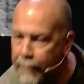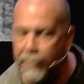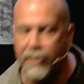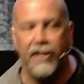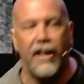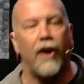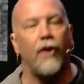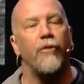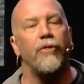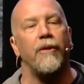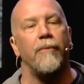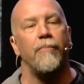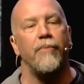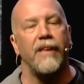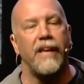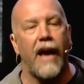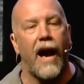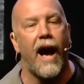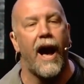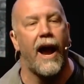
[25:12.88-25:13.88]
tell them
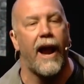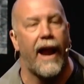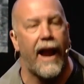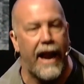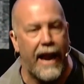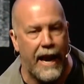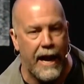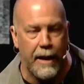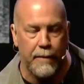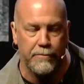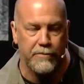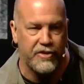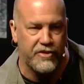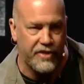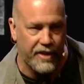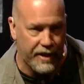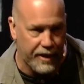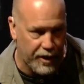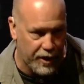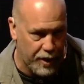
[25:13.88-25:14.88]
the I am
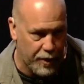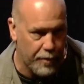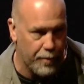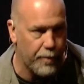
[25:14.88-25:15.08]
sent you.